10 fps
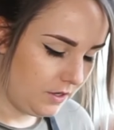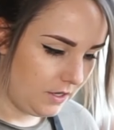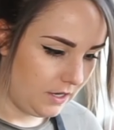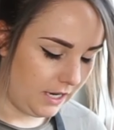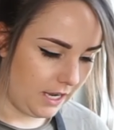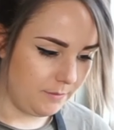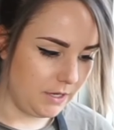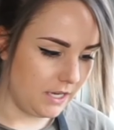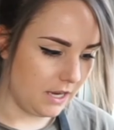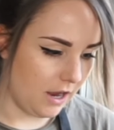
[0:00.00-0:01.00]
Like, I
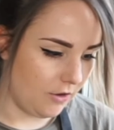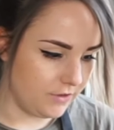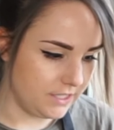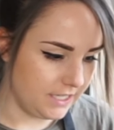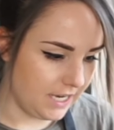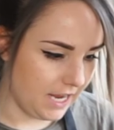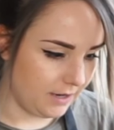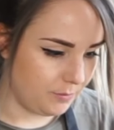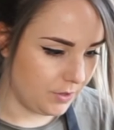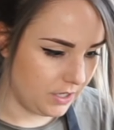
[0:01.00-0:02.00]
mean, obviously the egg,
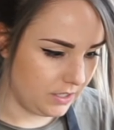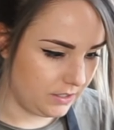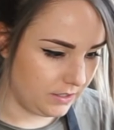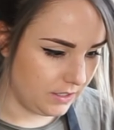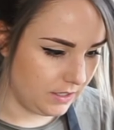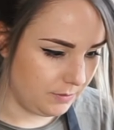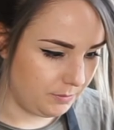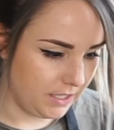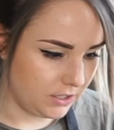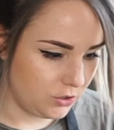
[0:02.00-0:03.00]
but uh,
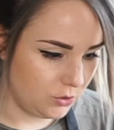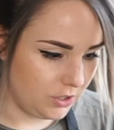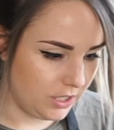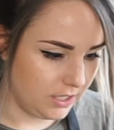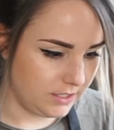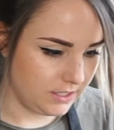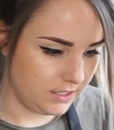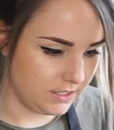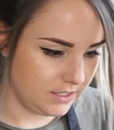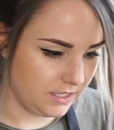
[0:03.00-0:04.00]
make two cuts in the
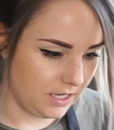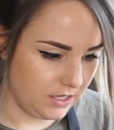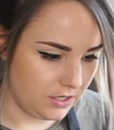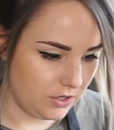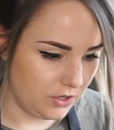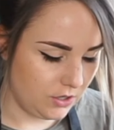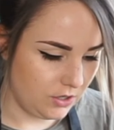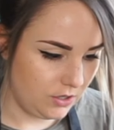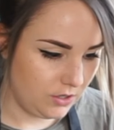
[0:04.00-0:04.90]
center,